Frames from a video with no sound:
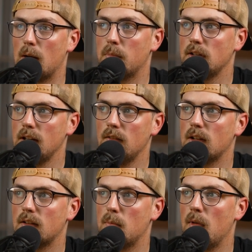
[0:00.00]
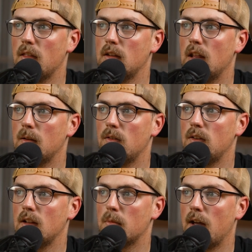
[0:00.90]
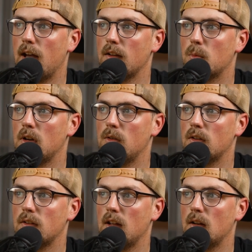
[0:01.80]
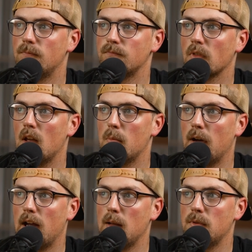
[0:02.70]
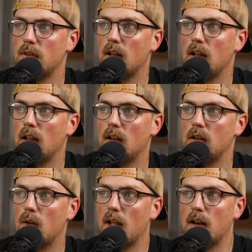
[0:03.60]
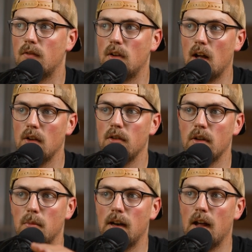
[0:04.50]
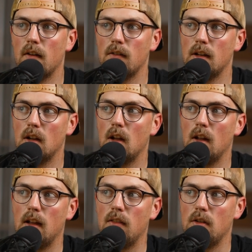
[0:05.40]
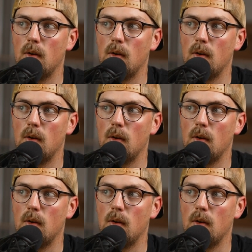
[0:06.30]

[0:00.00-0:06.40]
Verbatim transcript: I believe it's the method that we've seen in the past where you just get pipes and you kind of notch a little bit out of it, and then